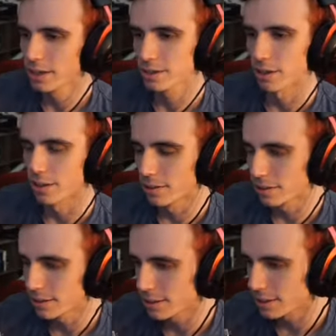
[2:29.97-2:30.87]
So
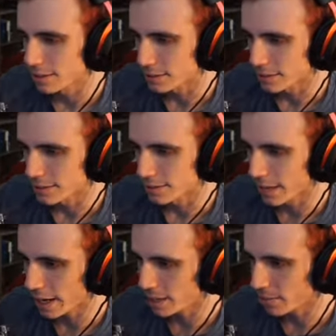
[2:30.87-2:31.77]

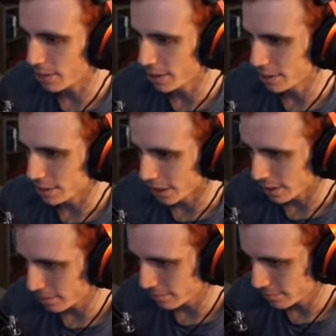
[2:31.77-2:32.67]
that is where he's
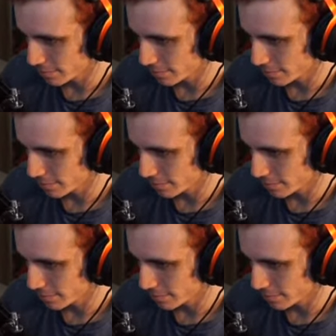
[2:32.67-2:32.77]
at.